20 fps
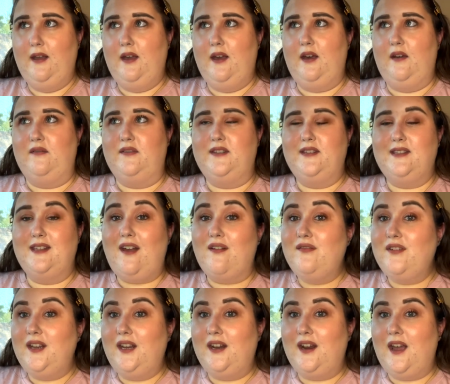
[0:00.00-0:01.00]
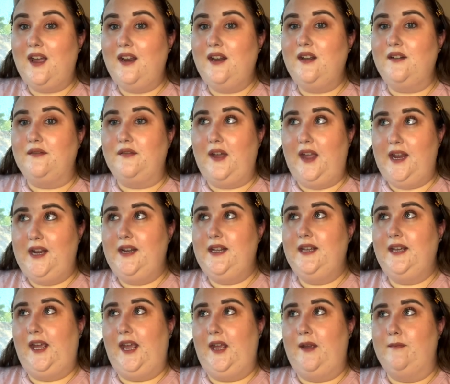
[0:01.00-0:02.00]
of 79 of 80
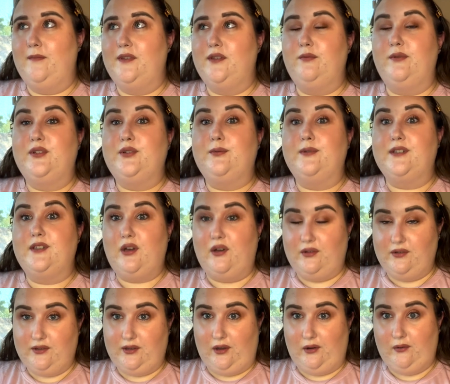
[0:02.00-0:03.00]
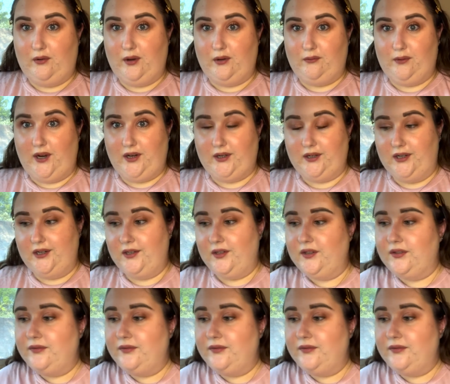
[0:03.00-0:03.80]
games, which was also a record.